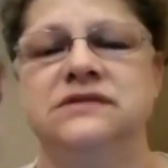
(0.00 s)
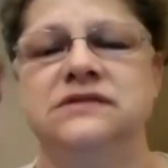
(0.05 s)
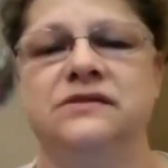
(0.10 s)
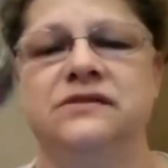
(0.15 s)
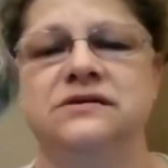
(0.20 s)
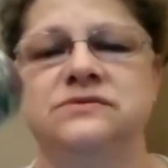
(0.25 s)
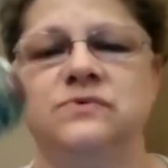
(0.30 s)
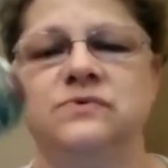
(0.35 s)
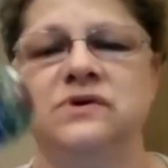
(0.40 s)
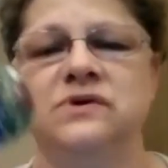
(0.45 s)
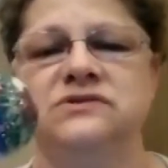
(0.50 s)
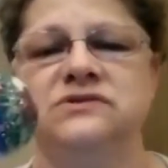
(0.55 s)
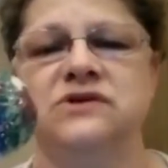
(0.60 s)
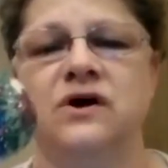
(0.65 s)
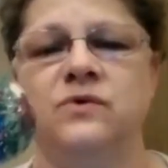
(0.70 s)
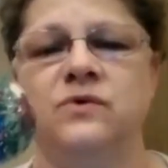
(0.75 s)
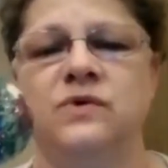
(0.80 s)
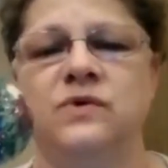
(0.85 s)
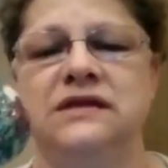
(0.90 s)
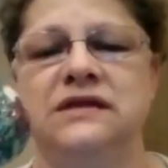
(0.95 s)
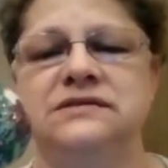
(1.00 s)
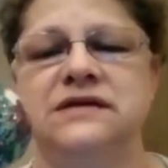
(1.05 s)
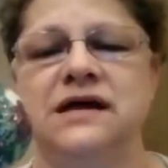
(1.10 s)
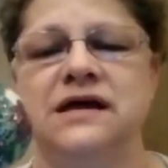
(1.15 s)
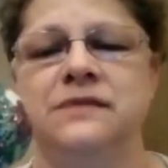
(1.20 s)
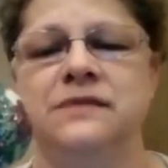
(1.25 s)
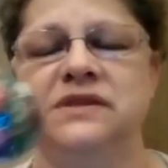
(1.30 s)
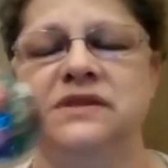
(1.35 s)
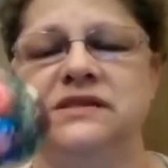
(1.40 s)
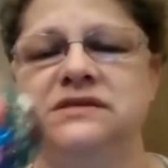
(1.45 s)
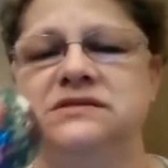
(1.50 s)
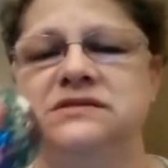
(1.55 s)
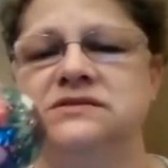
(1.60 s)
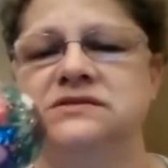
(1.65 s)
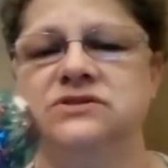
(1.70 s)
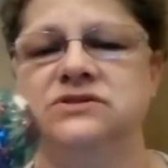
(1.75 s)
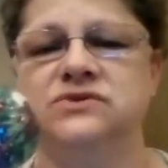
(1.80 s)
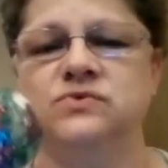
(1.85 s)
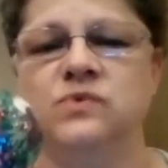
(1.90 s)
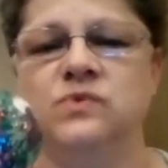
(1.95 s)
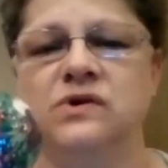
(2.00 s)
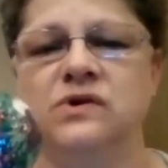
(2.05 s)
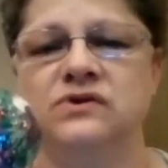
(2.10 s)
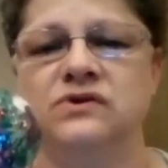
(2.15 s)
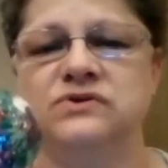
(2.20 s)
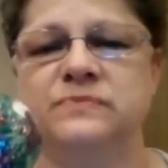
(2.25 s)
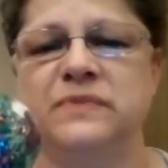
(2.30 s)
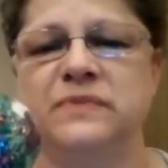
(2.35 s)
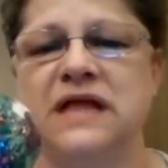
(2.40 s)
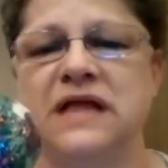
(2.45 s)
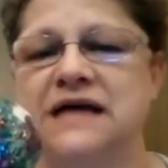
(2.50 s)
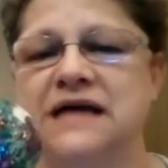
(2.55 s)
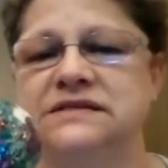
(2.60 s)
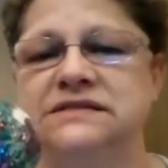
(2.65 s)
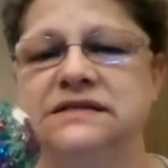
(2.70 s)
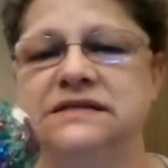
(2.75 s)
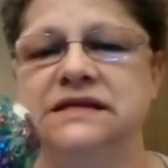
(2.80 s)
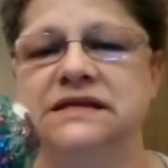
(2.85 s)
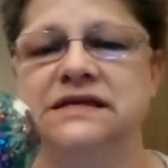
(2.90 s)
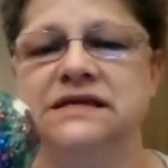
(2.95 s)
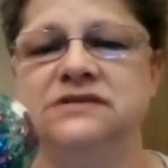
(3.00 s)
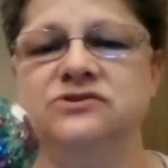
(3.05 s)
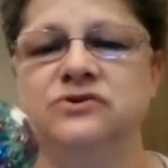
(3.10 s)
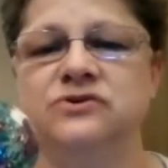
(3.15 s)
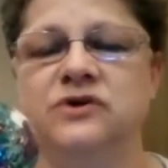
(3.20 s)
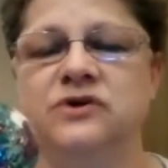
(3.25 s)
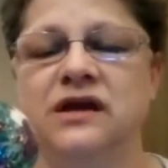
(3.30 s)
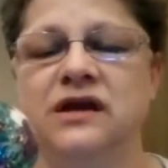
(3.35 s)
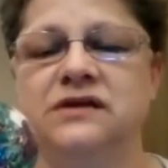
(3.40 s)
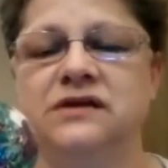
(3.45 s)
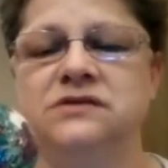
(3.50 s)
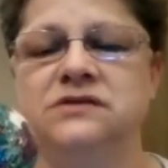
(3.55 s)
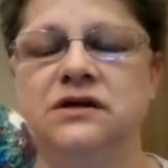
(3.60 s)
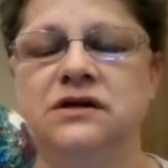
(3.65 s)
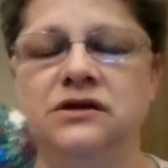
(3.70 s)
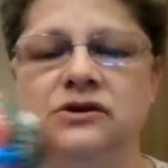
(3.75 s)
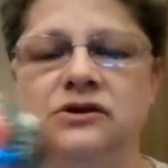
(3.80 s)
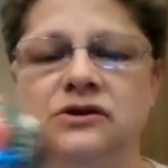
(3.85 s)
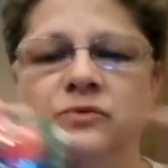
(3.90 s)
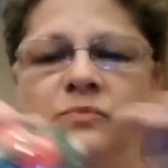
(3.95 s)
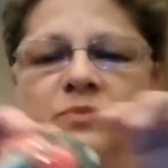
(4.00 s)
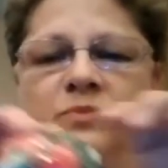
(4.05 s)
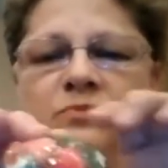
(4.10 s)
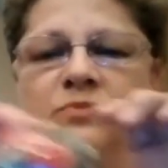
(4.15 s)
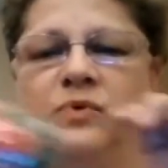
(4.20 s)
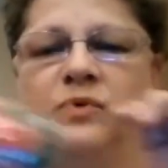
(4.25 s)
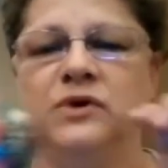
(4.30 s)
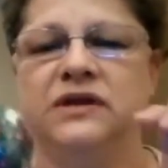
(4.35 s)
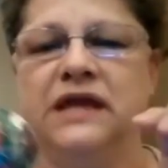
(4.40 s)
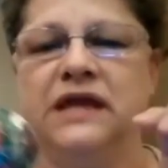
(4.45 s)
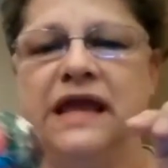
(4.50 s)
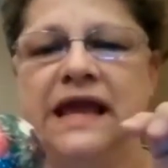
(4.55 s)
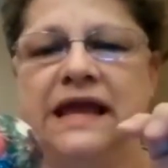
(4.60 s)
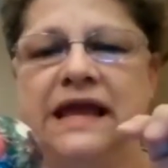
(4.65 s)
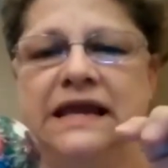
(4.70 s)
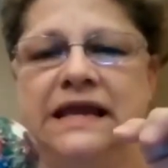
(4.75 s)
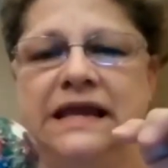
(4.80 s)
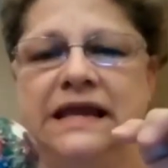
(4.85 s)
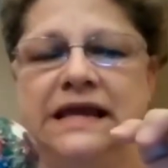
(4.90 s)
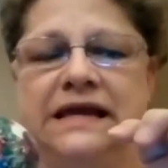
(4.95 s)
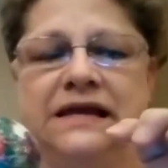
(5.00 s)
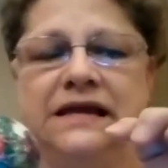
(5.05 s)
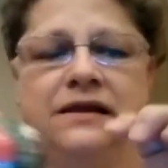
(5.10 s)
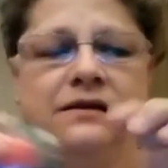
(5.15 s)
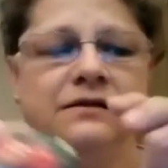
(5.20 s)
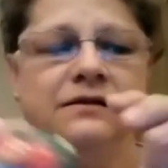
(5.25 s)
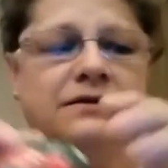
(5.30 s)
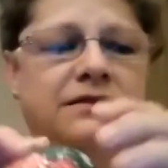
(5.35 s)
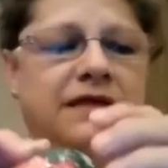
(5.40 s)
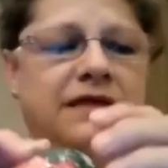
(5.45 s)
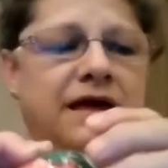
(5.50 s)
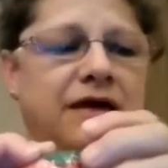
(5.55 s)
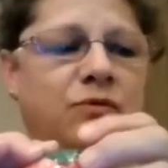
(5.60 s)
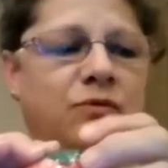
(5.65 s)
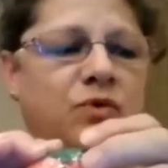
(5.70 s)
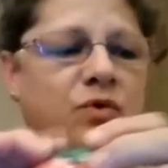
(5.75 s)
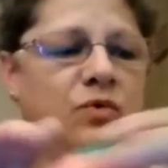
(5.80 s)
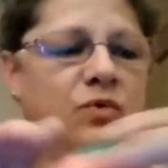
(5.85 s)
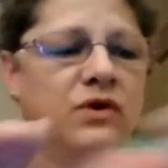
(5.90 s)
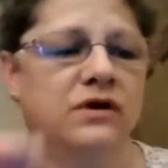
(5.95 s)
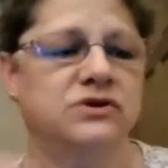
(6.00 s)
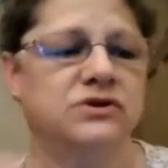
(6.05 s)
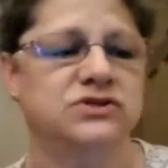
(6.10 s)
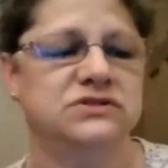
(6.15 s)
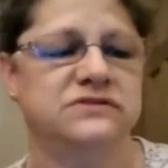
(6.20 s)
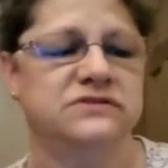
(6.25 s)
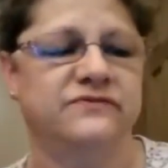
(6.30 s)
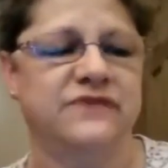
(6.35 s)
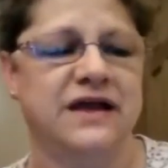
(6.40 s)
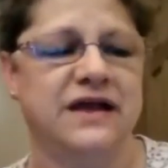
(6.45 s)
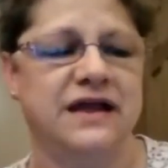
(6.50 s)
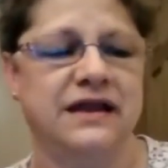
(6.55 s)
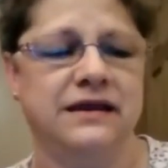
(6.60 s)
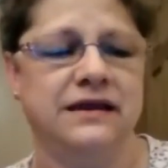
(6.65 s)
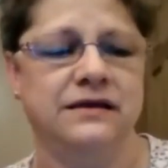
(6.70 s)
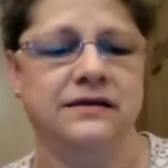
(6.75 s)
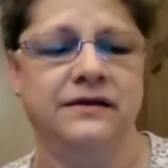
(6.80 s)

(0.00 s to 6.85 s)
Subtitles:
Now this one is already done, but this is just one of those plastic Easter eggs that you put candy in. That will work just fine.